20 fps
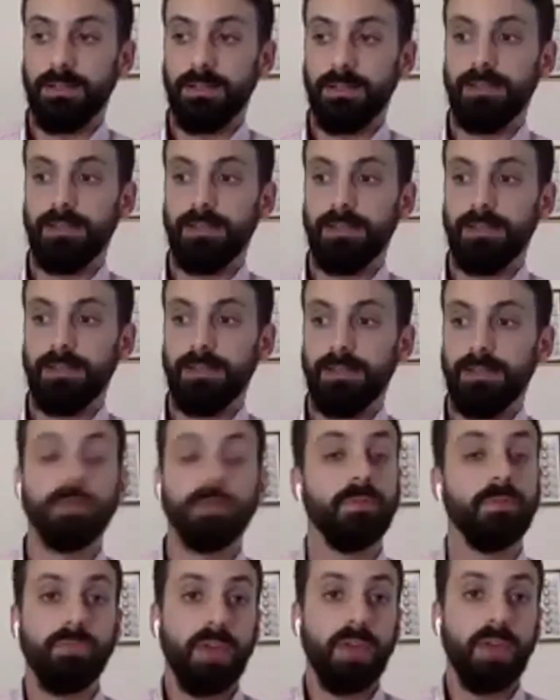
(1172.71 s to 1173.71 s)
Um,
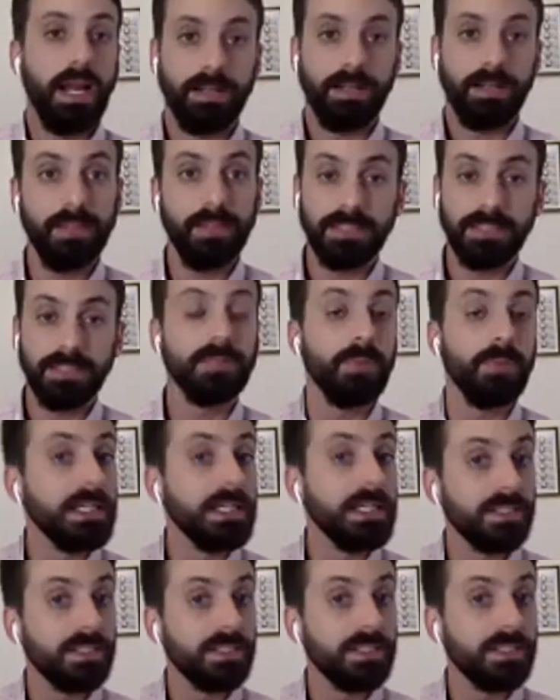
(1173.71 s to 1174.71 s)
in fact, these
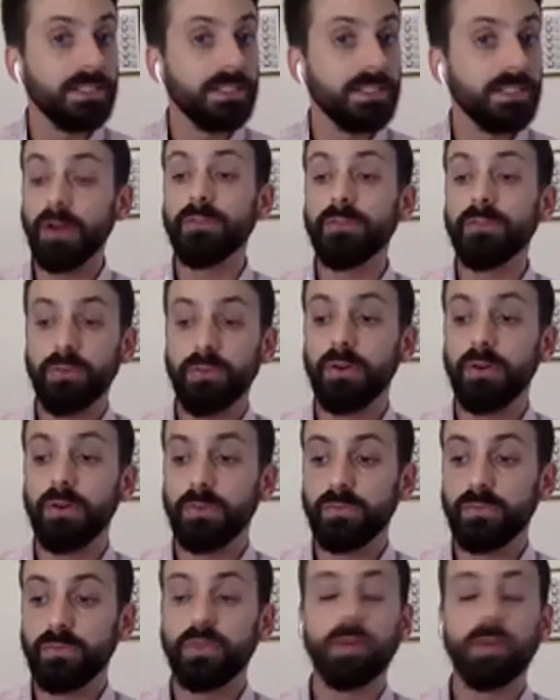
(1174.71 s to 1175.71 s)
debates have been going on
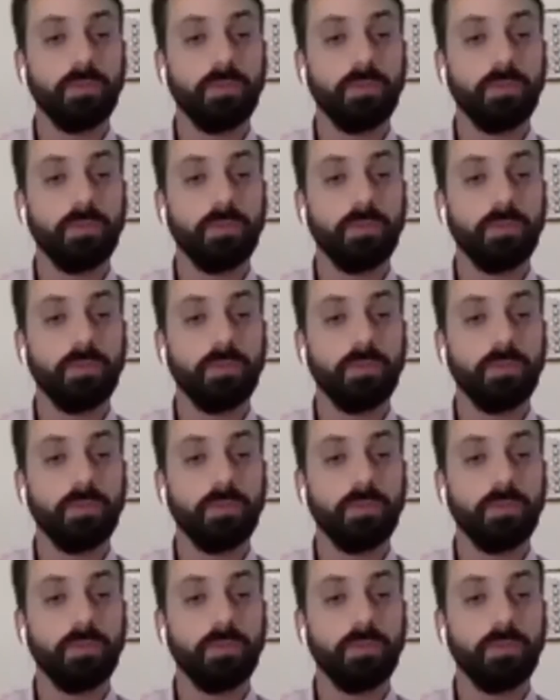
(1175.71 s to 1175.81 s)
for,